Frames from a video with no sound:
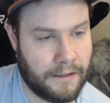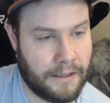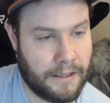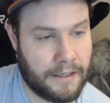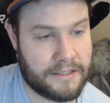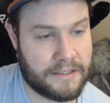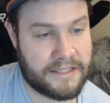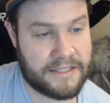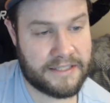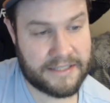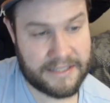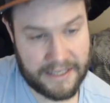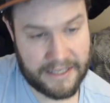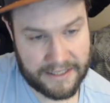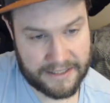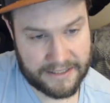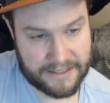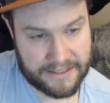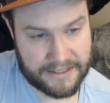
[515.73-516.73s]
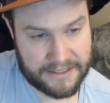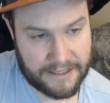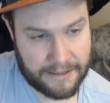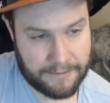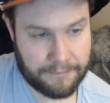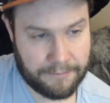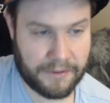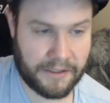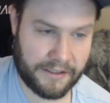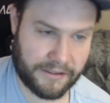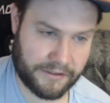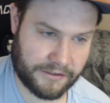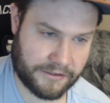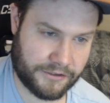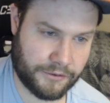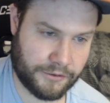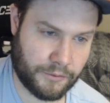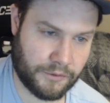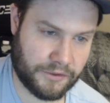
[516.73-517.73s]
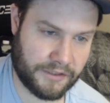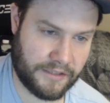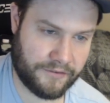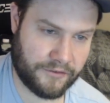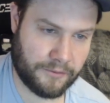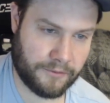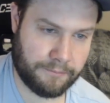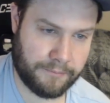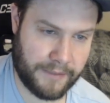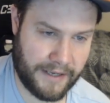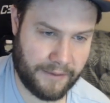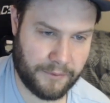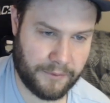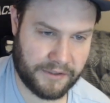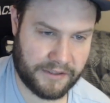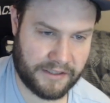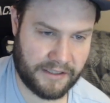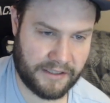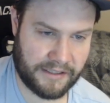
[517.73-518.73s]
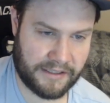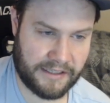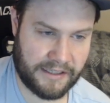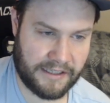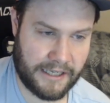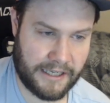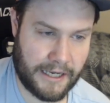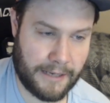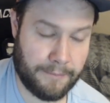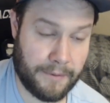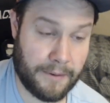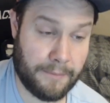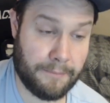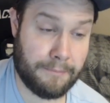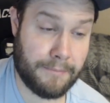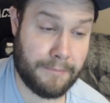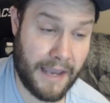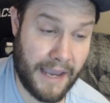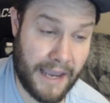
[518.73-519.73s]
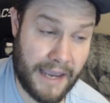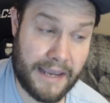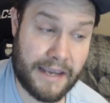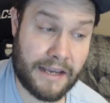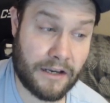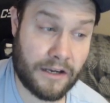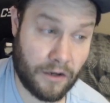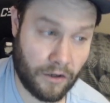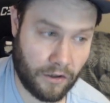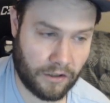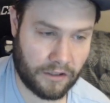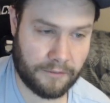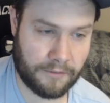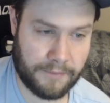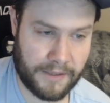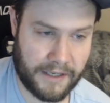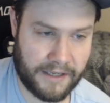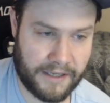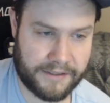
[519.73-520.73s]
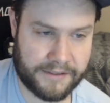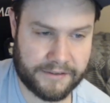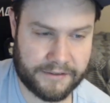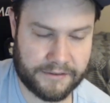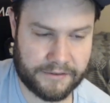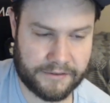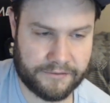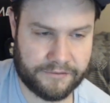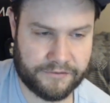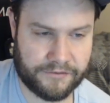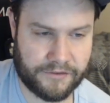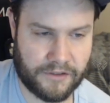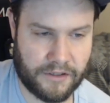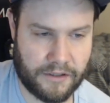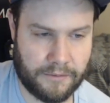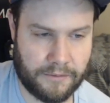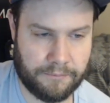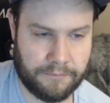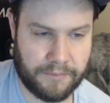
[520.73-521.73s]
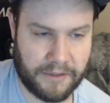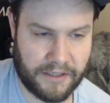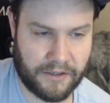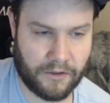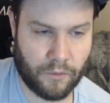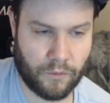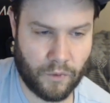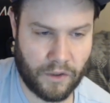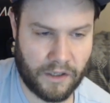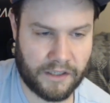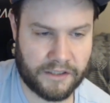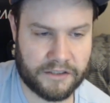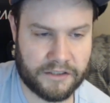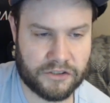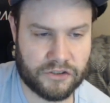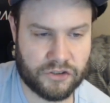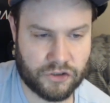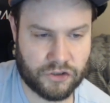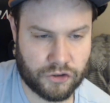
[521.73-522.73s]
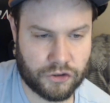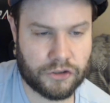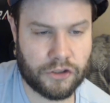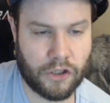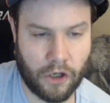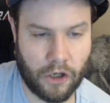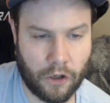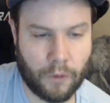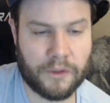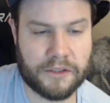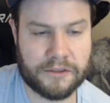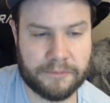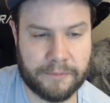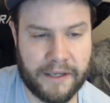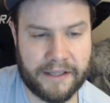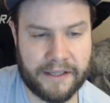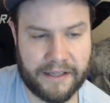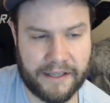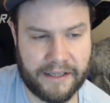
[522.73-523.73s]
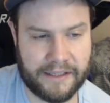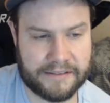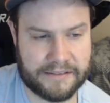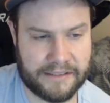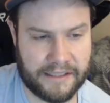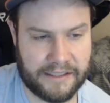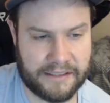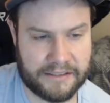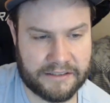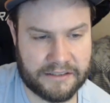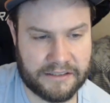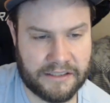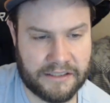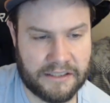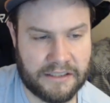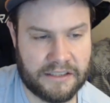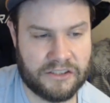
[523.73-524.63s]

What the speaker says: Since player 2 will never bet with king, but may call a bet from player 1 should always bet ace.